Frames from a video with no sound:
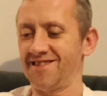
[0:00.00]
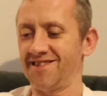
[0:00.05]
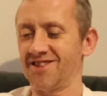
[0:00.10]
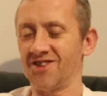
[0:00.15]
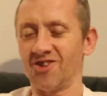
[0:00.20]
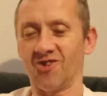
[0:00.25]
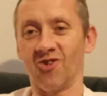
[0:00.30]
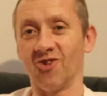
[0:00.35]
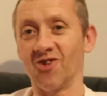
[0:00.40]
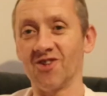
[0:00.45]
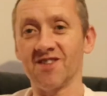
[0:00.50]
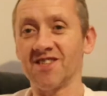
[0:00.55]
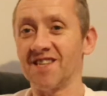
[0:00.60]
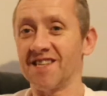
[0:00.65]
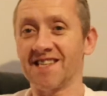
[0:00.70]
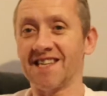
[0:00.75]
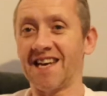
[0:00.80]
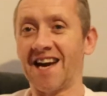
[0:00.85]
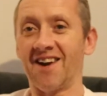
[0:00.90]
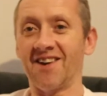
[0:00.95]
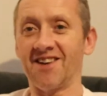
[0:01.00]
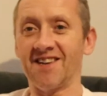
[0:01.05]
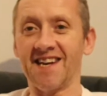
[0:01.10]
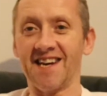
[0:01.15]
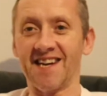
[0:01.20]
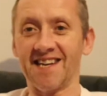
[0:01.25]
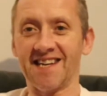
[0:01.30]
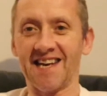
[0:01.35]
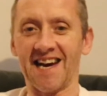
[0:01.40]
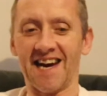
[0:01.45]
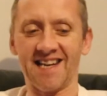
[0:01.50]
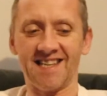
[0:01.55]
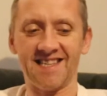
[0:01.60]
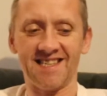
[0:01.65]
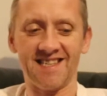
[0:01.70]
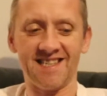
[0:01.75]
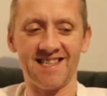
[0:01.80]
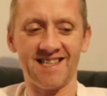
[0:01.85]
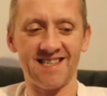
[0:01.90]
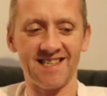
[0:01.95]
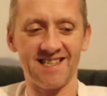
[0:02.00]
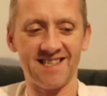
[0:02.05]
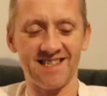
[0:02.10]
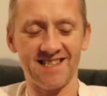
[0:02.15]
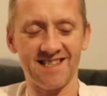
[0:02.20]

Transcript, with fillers: So Owens is guaranteed catch.